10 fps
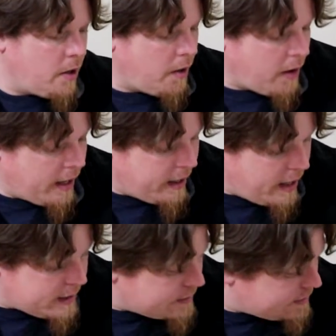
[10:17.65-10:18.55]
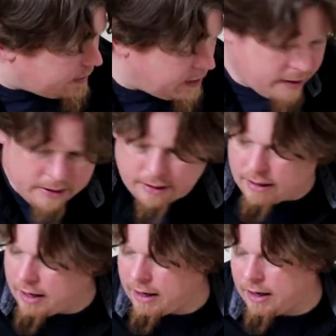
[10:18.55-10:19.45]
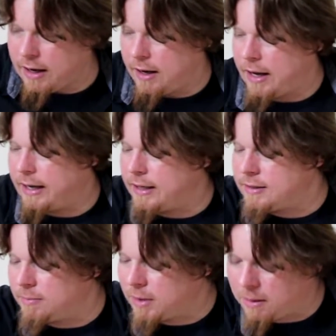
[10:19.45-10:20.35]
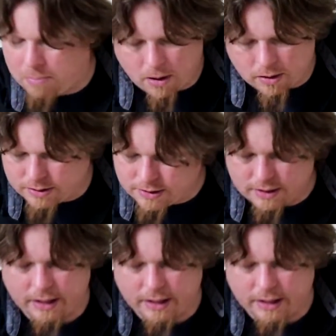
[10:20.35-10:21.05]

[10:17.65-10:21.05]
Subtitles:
Alright, next, I need some little parts.